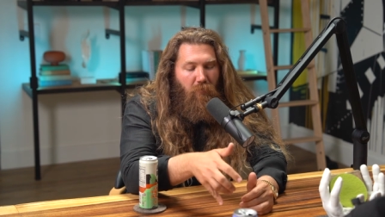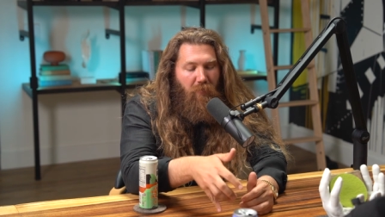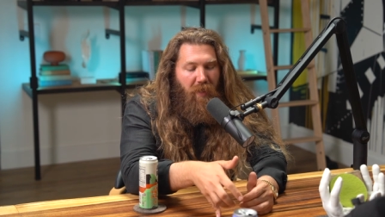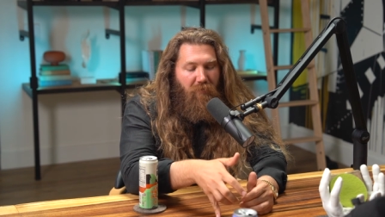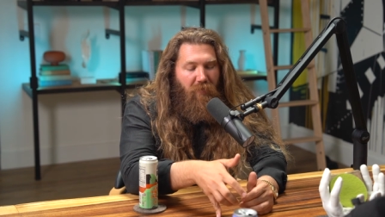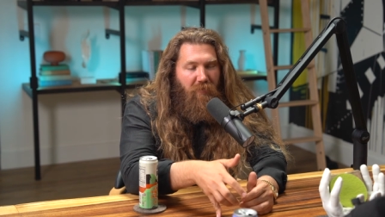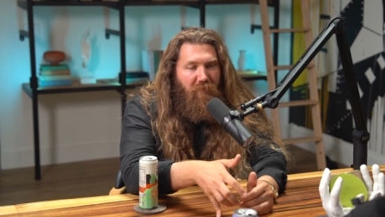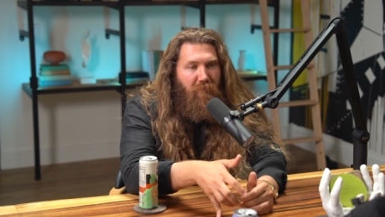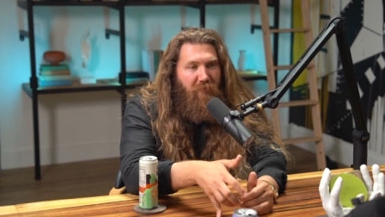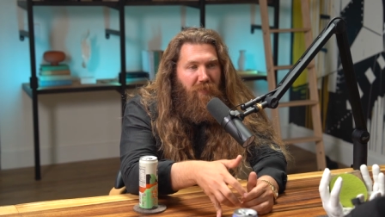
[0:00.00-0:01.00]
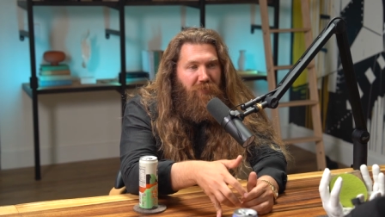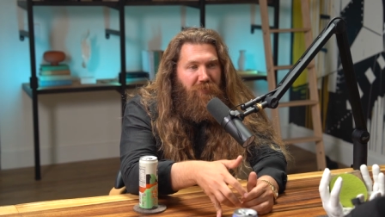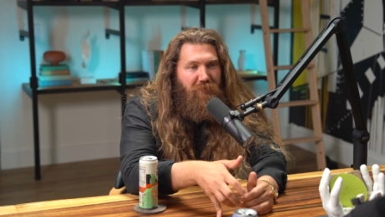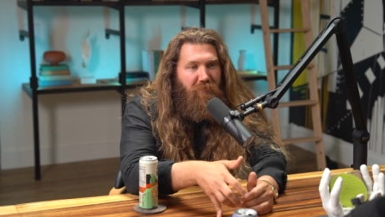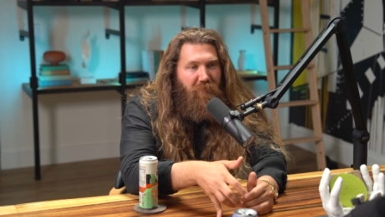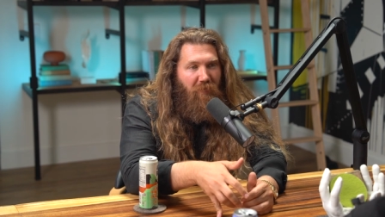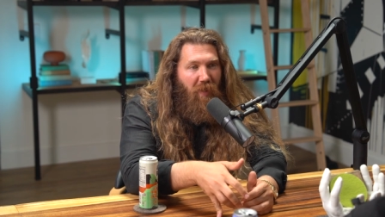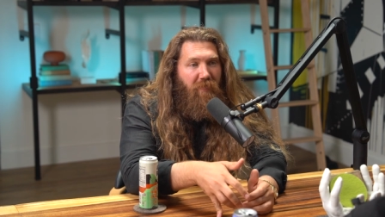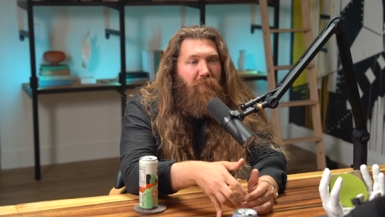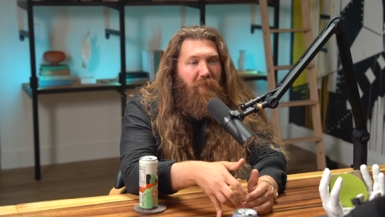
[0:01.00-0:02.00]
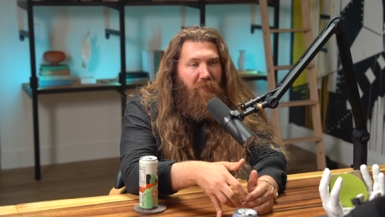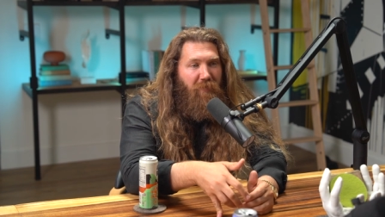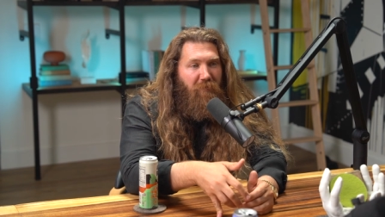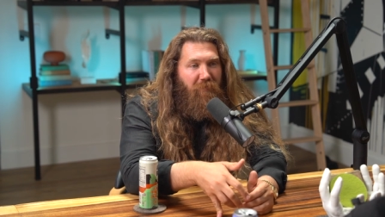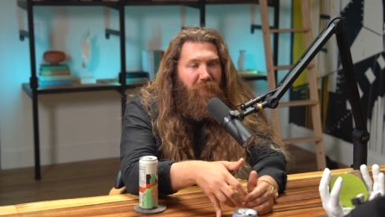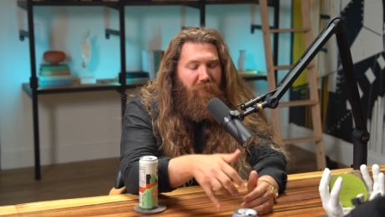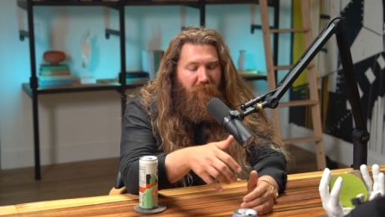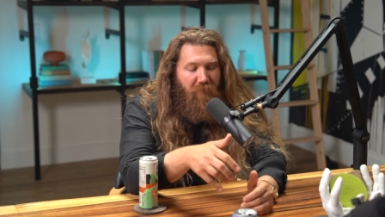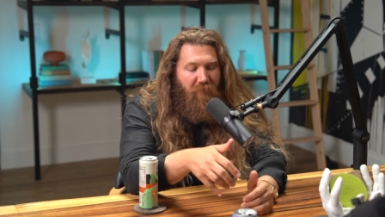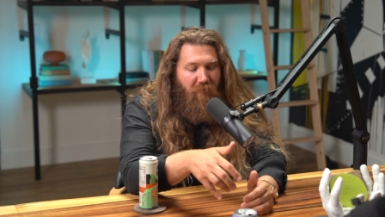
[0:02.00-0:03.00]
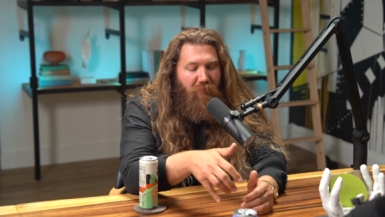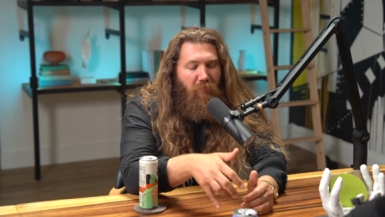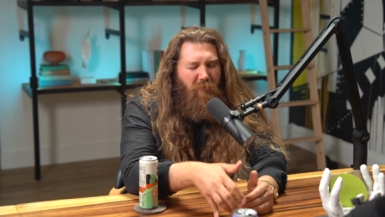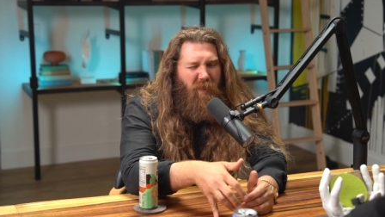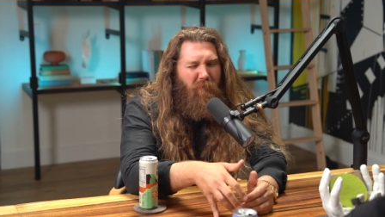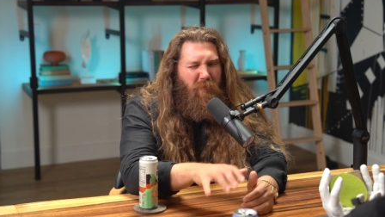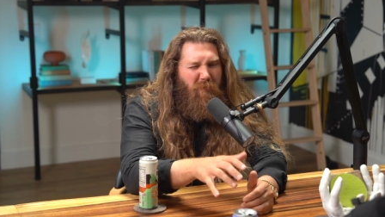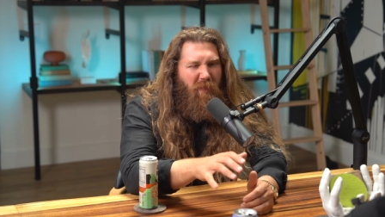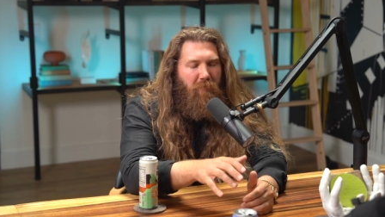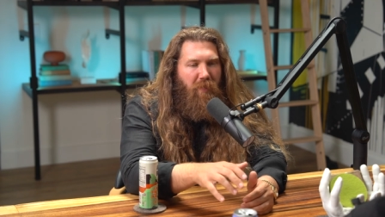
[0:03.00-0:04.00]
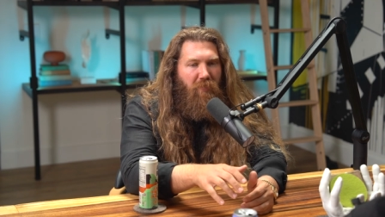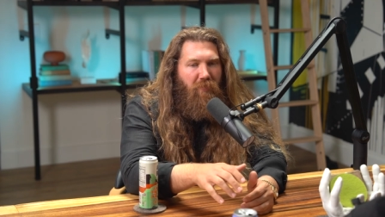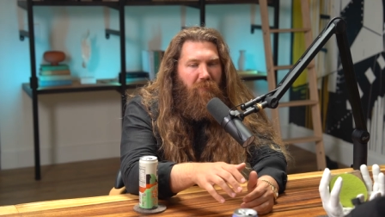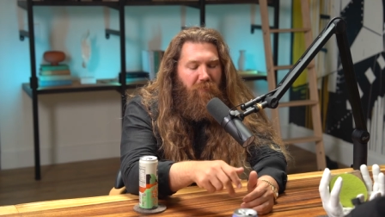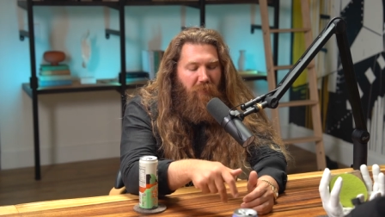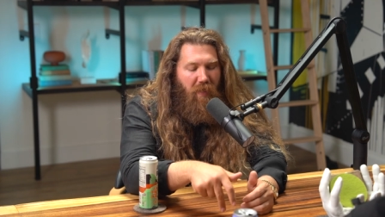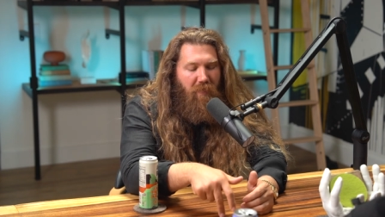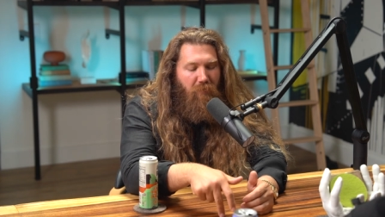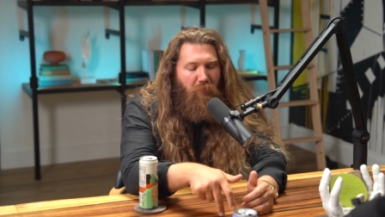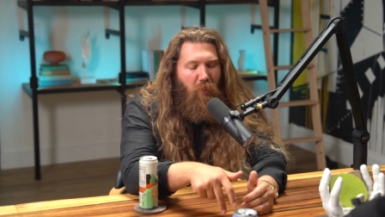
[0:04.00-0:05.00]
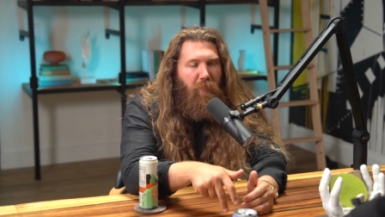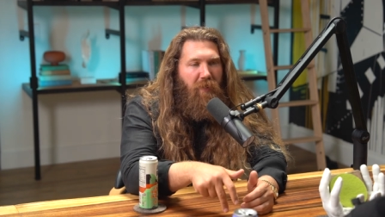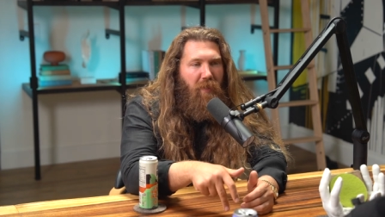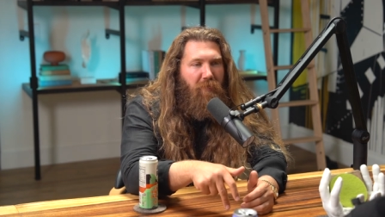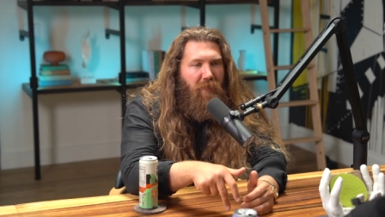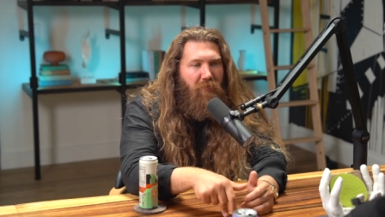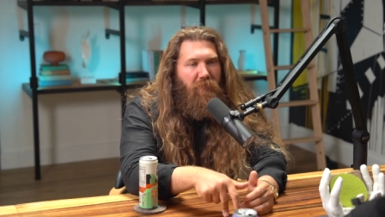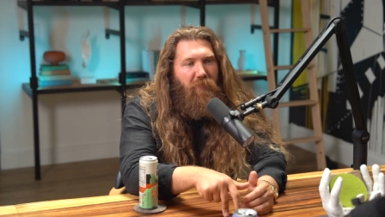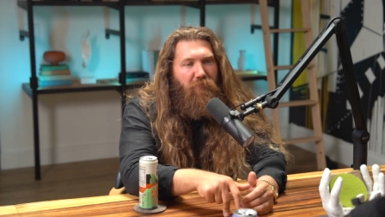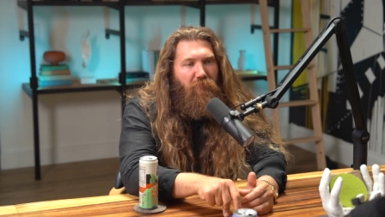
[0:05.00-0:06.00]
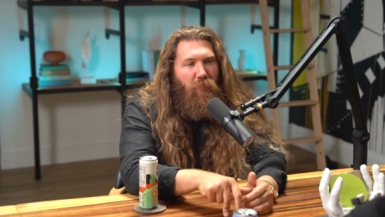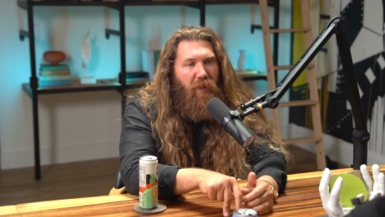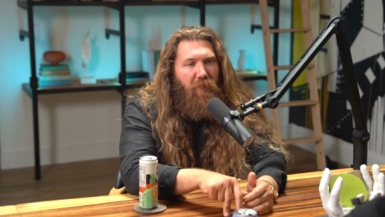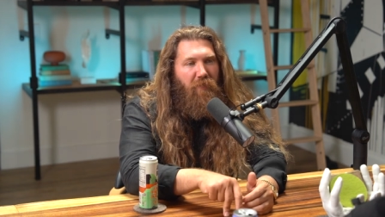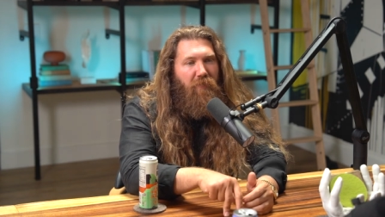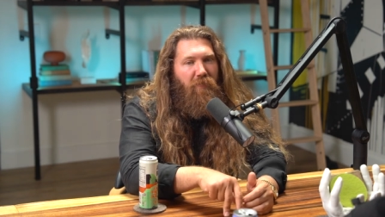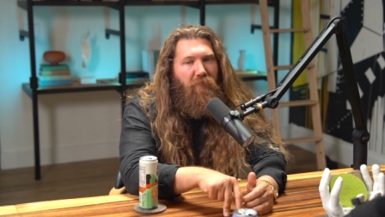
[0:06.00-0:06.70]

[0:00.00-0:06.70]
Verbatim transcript: We have Huntington Beach, on the pier. That's opening up in about a month. And then we're opening up in Ghirardelli Square